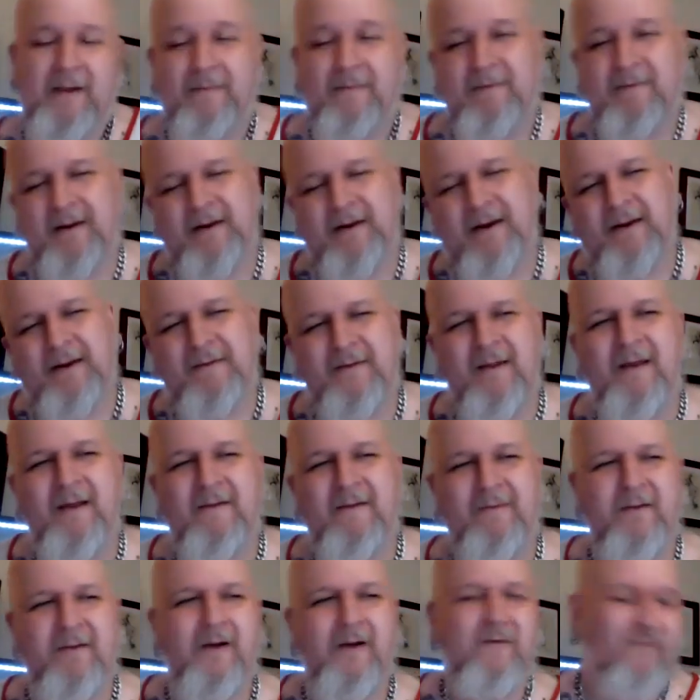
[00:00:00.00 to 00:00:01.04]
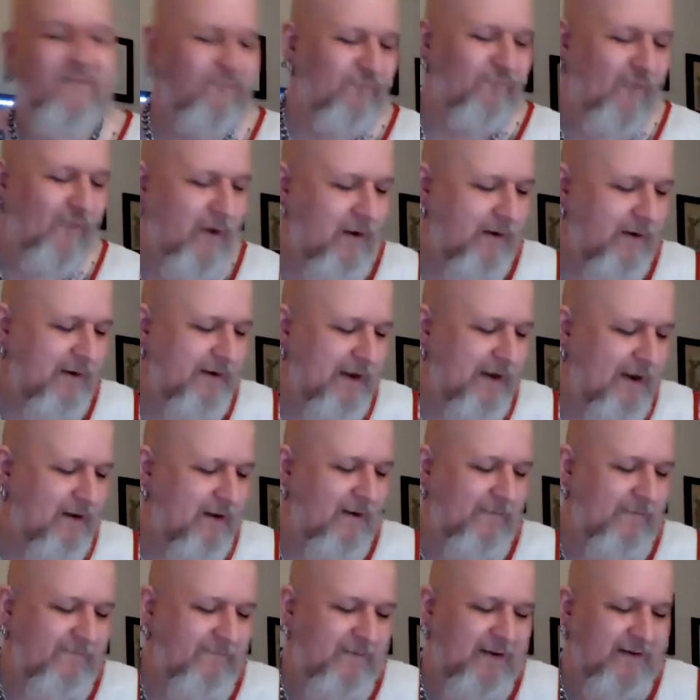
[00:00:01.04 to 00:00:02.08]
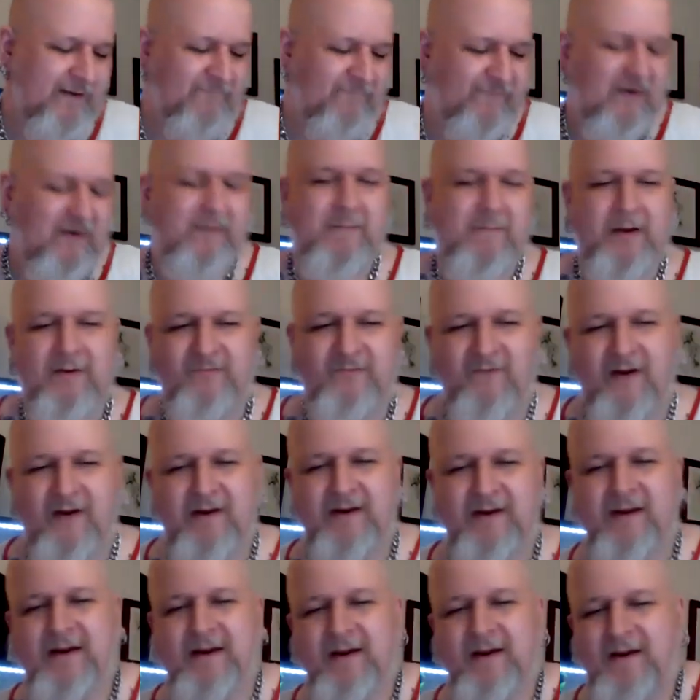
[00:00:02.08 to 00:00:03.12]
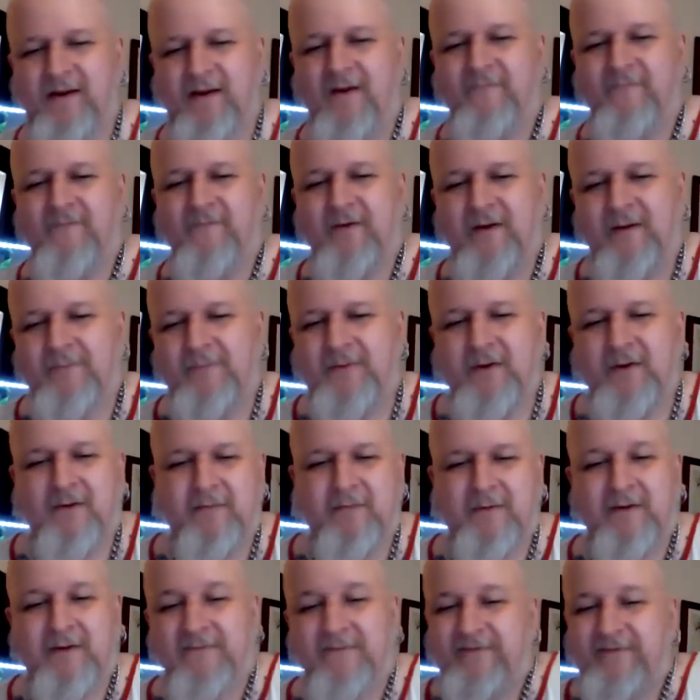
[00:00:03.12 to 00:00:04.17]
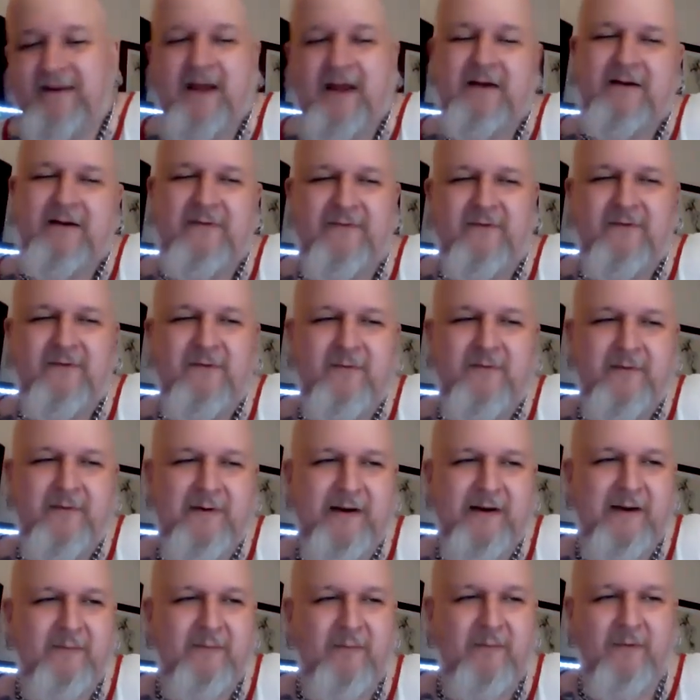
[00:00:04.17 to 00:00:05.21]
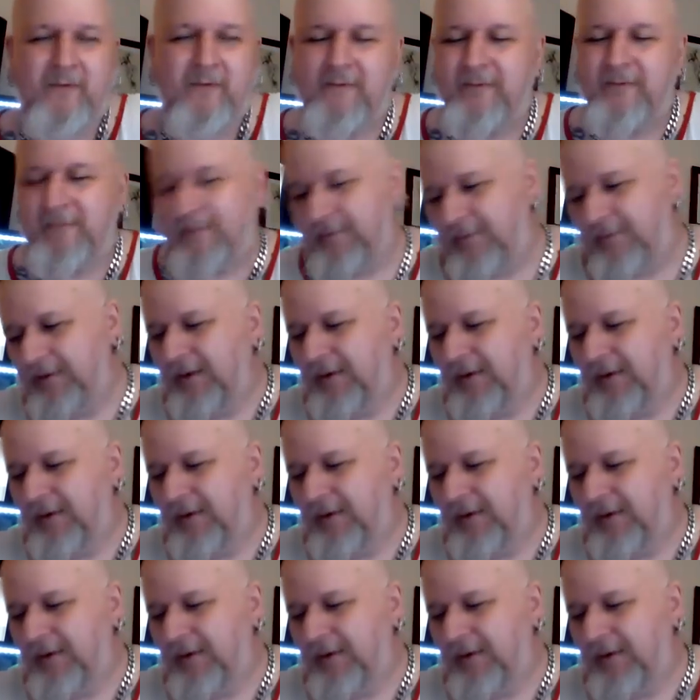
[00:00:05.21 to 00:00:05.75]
I mean, it looks fine now. I'm like thinking about trying to get it covered up though, because the guy doesn't do it anymore.